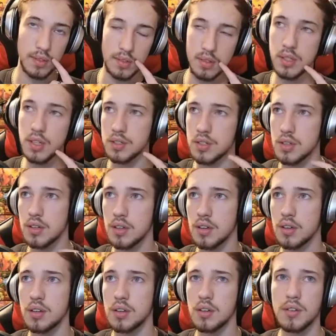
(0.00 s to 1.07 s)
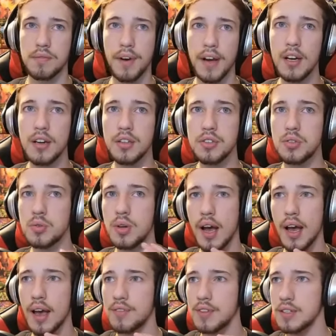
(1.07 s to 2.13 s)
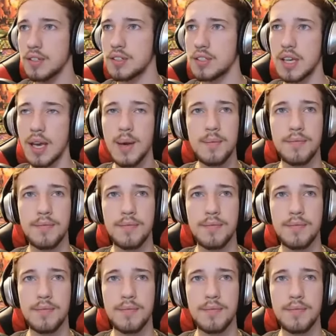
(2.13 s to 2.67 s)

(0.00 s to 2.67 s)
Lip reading: Seriously. Fighters do not have the same